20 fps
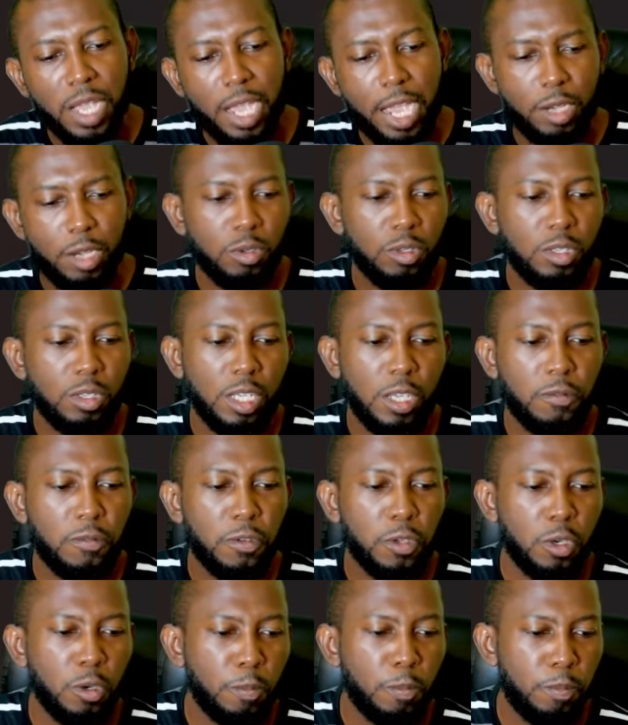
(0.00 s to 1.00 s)
I know if
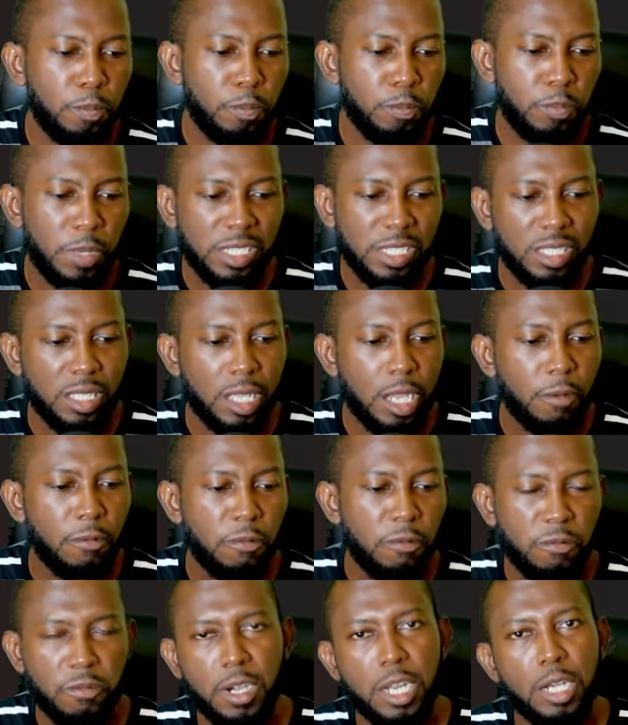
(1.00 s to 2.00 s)
your personal
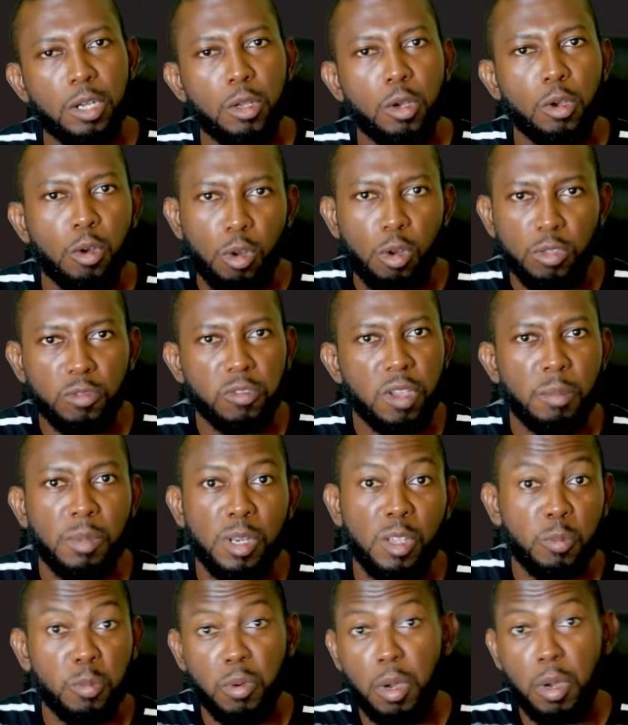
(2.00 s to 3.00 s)
friend or close
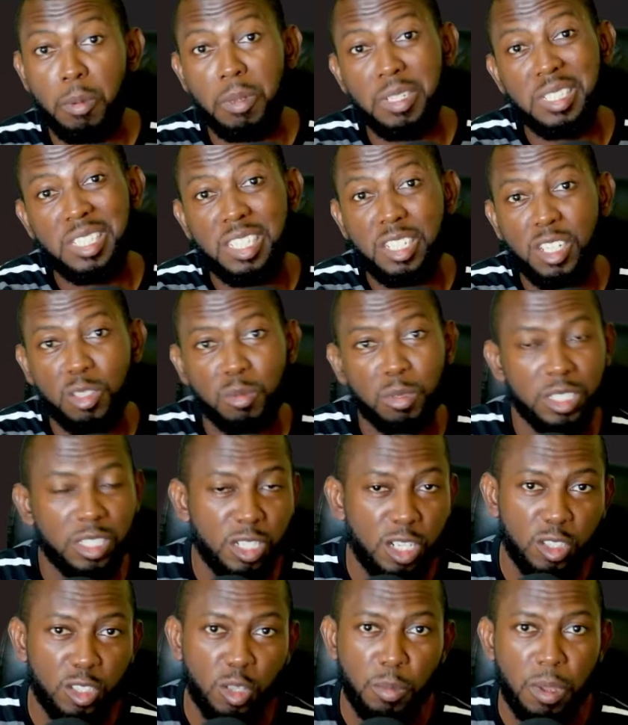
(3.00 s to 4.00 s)
family, you've probably seen it,
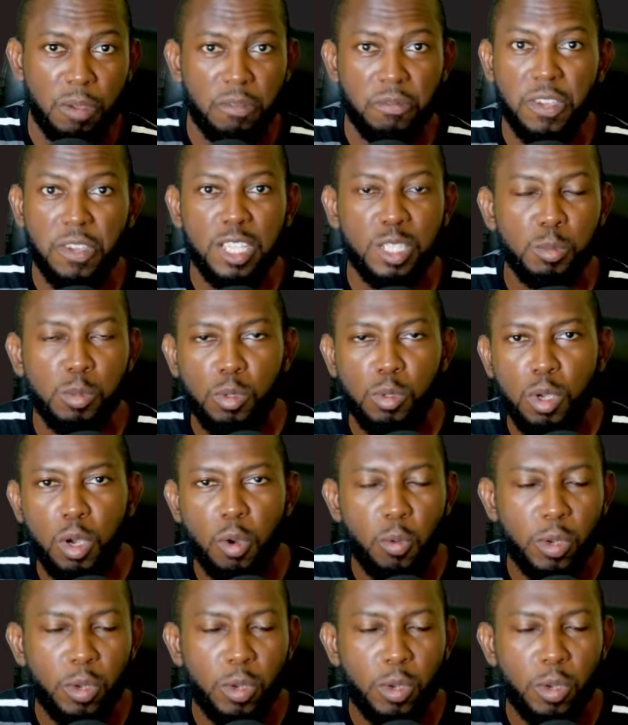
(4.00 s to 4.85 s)
seen it on my Facebook or